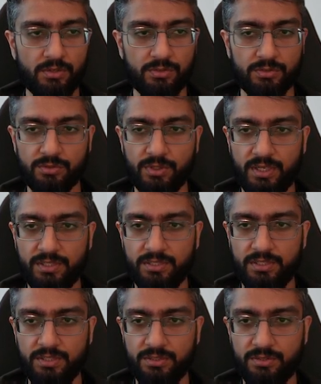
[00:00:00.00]
So I
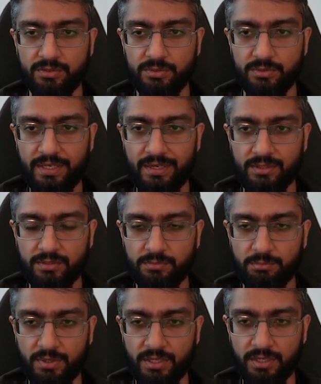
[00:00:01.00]
need to get
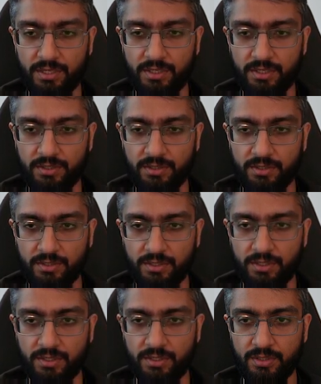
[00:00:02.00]
my
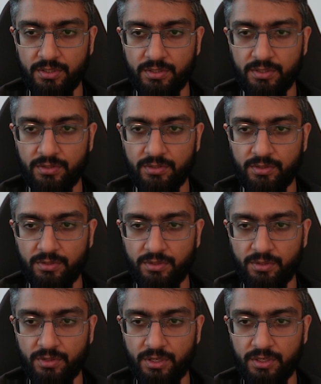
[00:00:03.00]

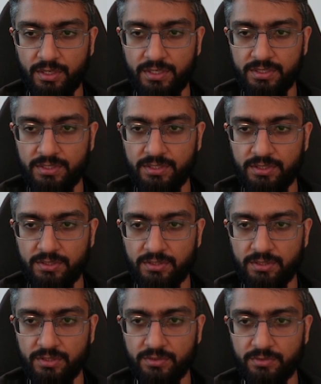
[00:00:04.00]
run ID
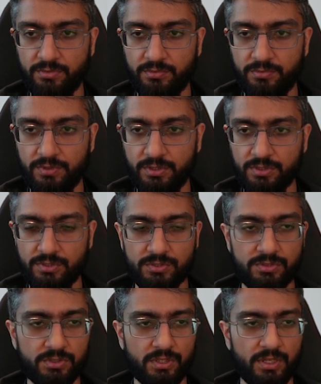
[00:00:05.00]

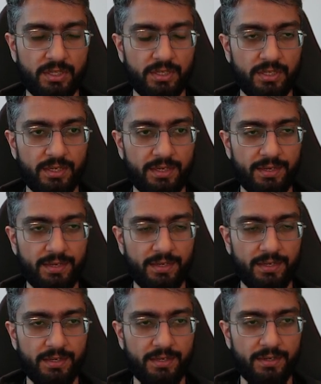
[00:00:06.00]
first,
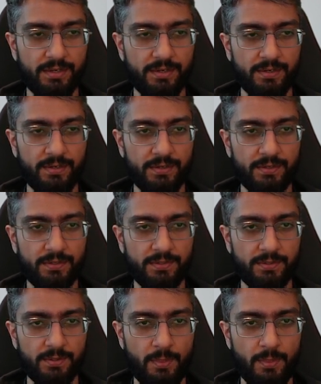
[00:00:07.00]
and